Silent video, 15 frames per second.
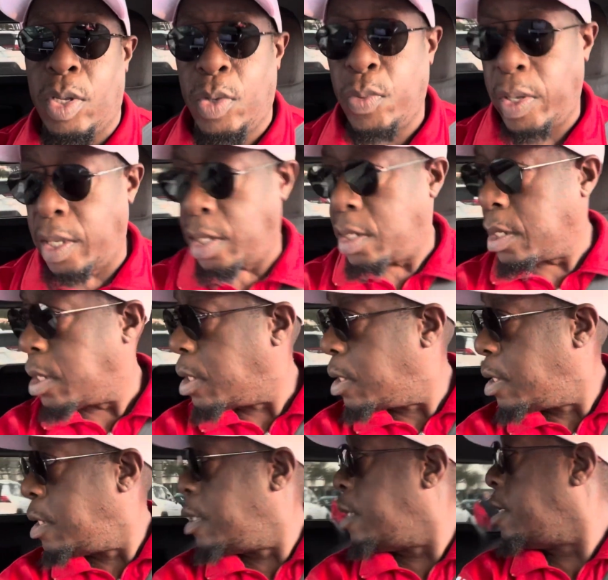the way to
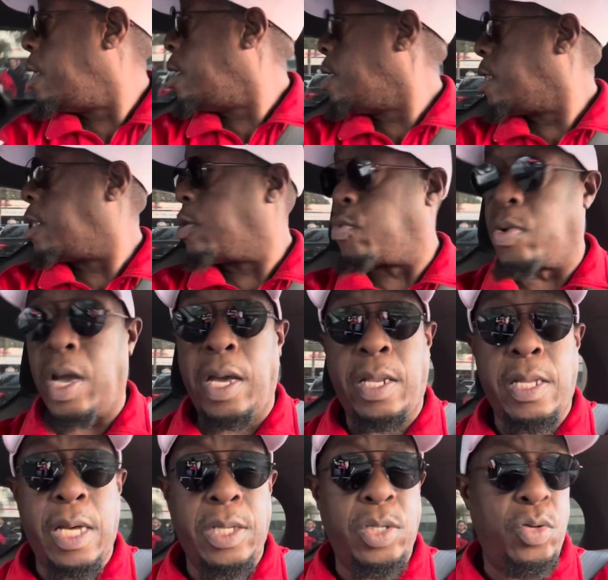the right
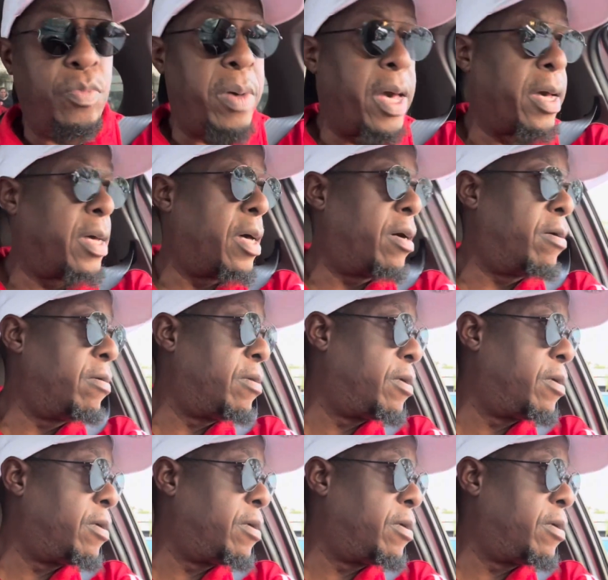as you back out.